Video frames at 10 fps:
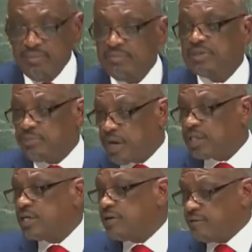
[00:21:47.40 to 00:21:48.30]
Mr.
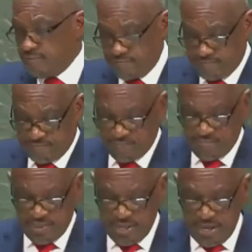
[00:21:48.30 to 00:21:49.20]
President,
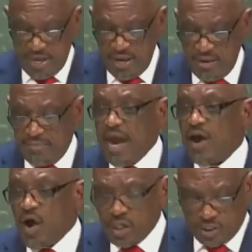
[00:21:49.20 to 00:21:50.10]
may
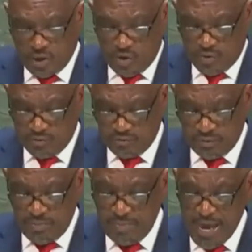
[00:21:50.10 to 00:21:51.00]

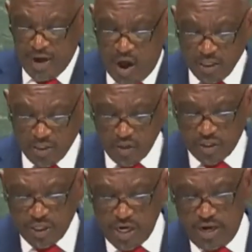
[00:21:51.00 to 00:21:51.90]
it also
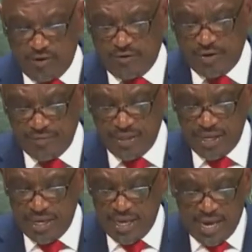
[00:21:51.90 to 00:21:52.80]
serve
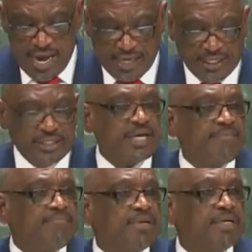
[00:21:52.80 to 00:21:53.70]
as a
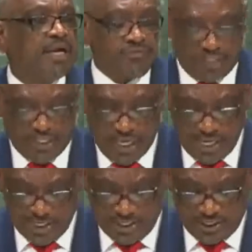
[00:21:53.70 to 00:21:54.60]
symbol of
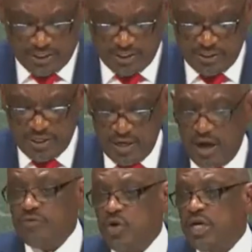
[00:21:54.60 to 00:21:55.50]
resilience, of
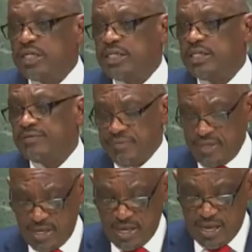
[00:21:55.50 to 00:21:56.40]
unity,
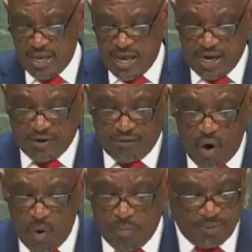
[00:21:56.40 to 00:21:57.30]
and of
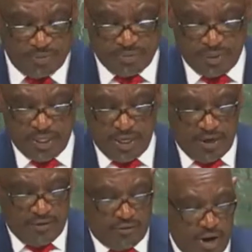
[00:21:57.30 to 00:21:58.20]
hope
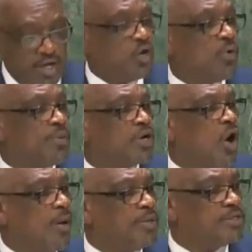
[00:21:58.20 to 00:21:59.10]
for a global
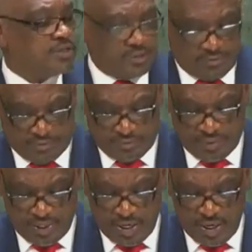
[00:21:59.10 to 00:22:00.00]
commons
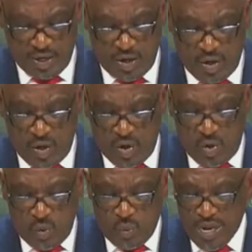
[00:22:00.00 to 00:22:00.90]

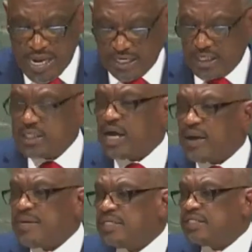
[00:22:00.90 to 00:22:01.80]
willing to
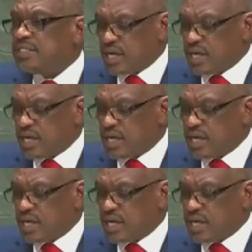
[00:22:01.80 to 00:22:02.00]
summon the